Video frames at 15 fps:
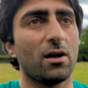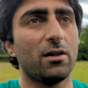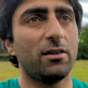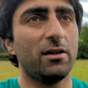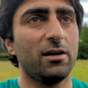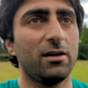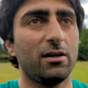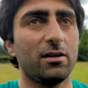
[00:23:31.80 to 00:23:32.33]

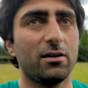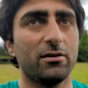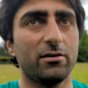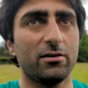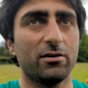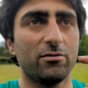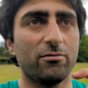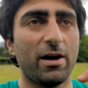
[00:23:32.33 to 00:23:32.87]

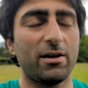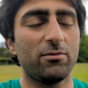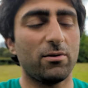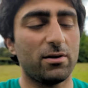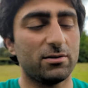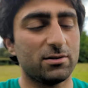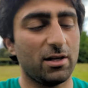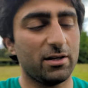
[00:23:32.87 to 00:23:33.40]
the red
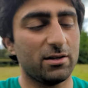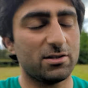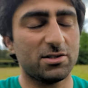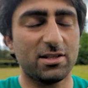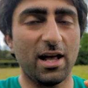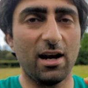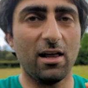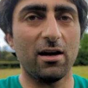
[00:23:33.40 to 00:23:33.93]
ones, like the
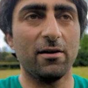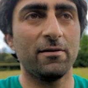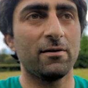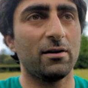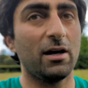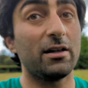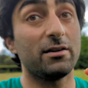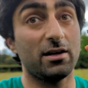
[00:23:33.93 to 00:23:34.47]
Stella
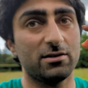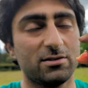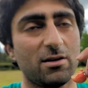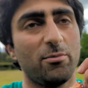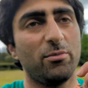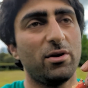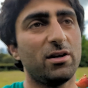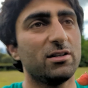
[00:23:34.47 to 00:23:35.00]
and that
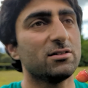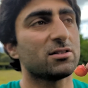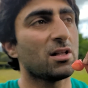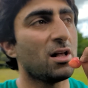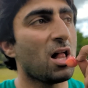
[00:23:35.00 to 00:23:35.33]
Sunburst.